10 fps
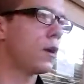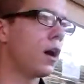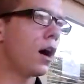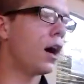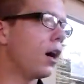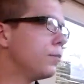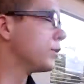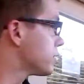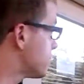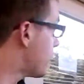There's
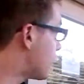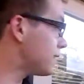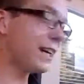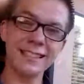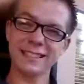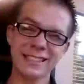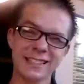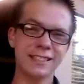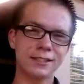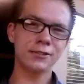not a lot of
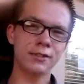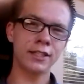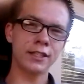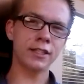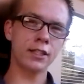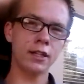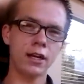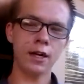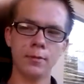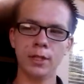things to do here.
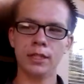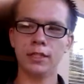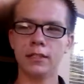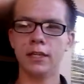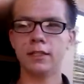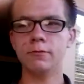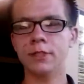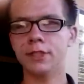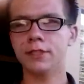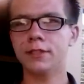Yeah. I mean,
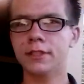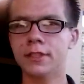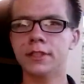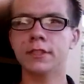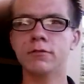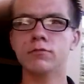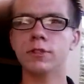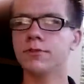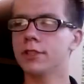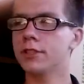which then
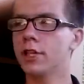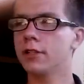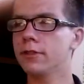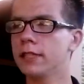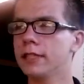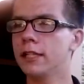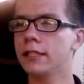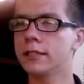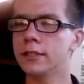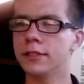if there's not really a
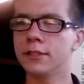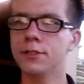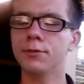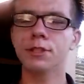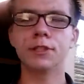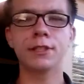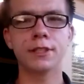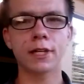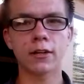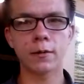lot of things to do, which
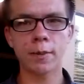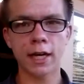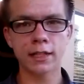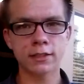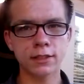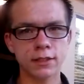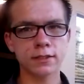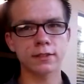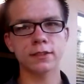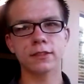leads down to bad
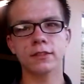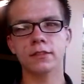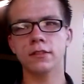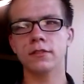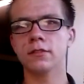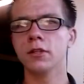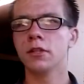things, and then